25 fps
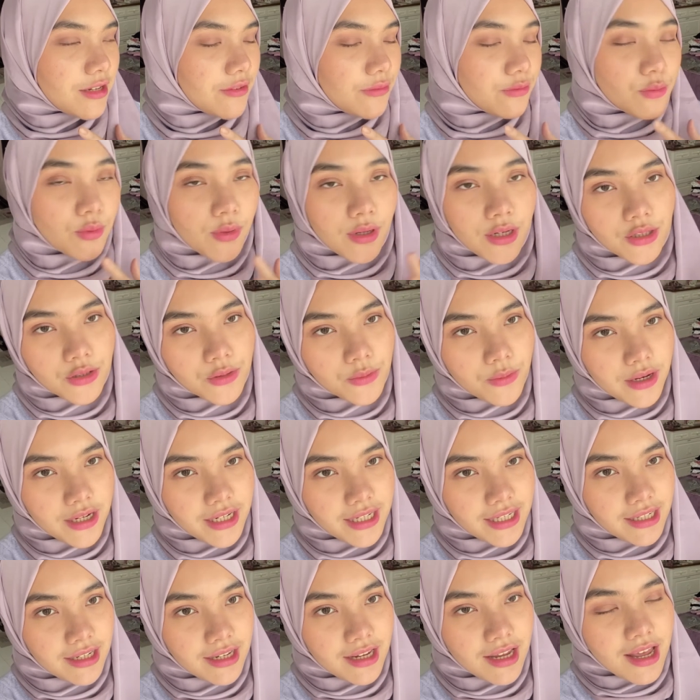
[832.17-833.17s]
of
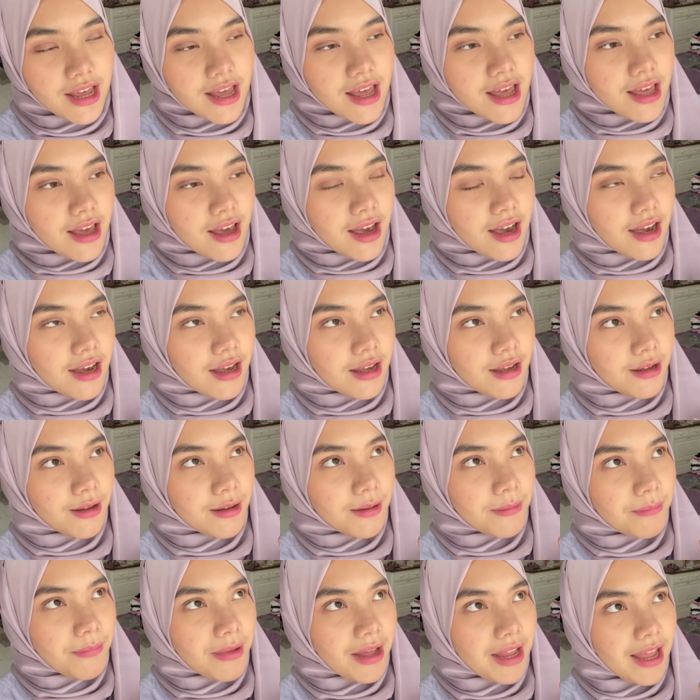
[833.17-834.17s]
2020.
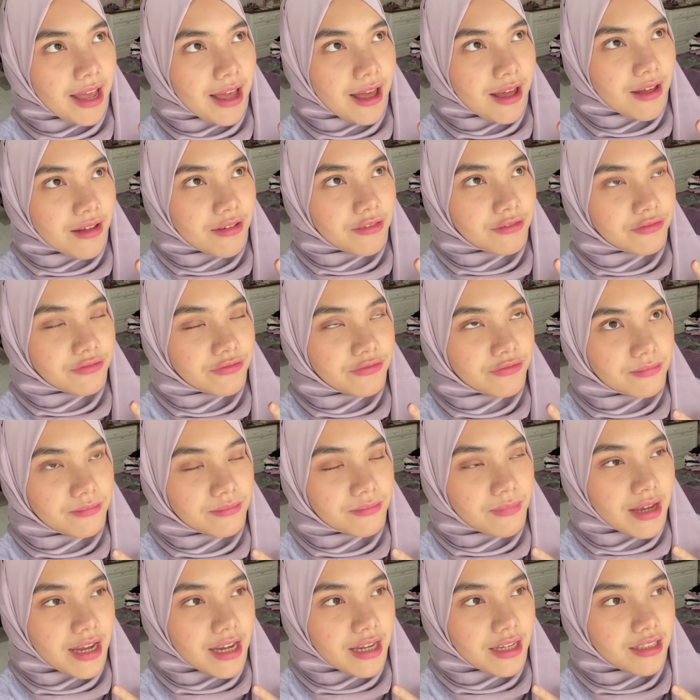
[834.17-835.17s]
I have
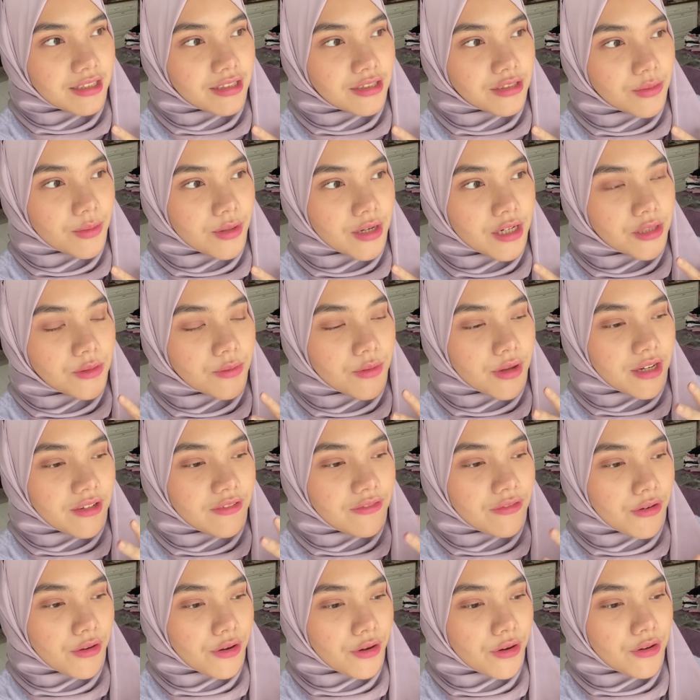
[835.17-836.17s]
my 2020
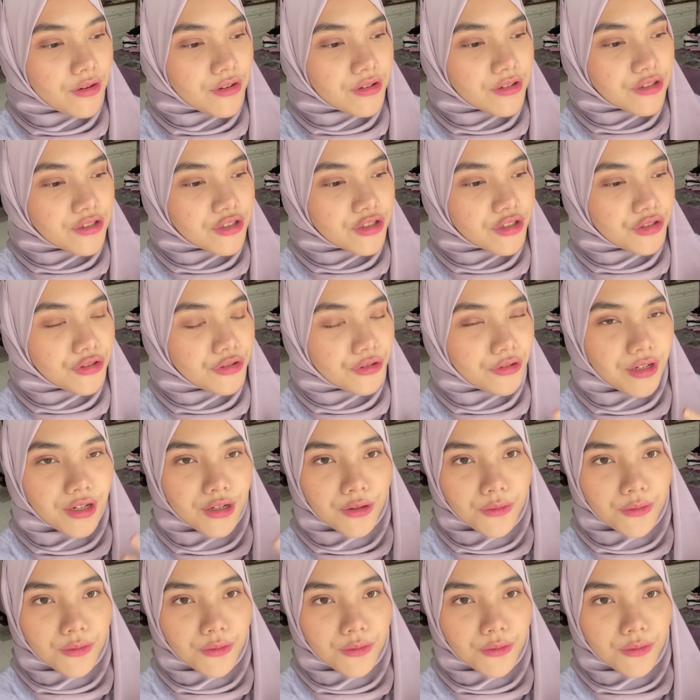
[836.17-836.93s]
photos during